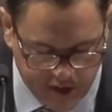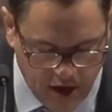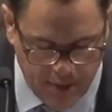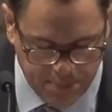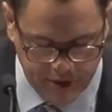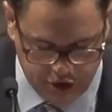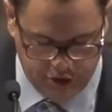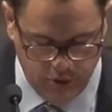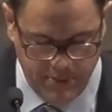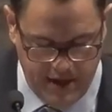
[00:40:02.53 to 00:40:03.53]
me
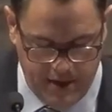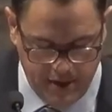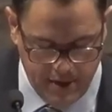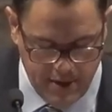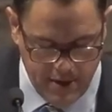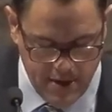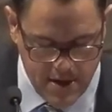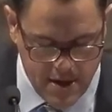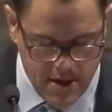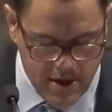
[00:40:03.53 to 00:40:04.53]
to bring the
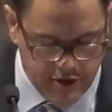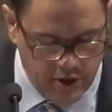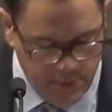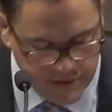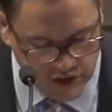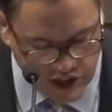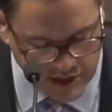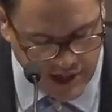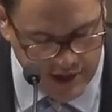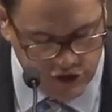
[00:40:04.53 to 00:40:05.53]
Gentiles to obedience
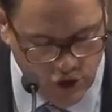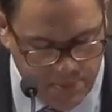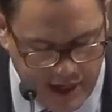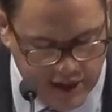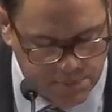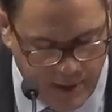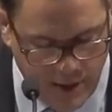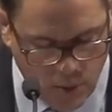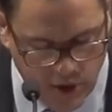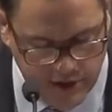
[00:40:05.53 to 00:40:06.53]
by word and deed,
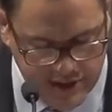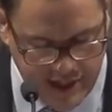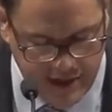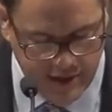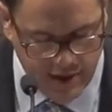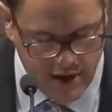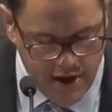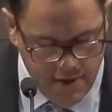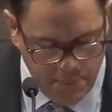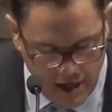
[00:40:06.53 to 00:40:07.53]
by the power of
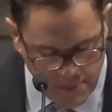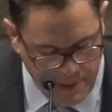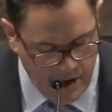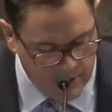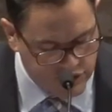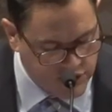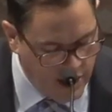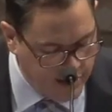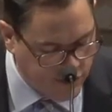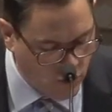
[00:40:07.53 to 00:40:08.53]
signs and wonders,
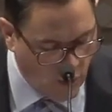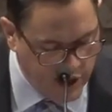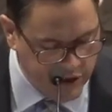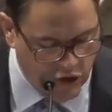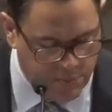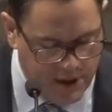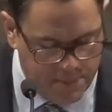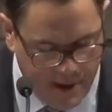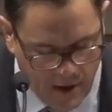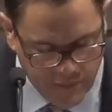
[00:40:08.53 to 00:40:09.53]
by the power of the
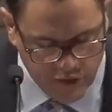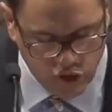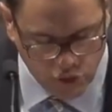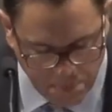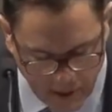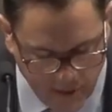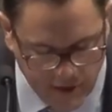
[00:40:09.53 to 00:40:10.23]
Spirit of God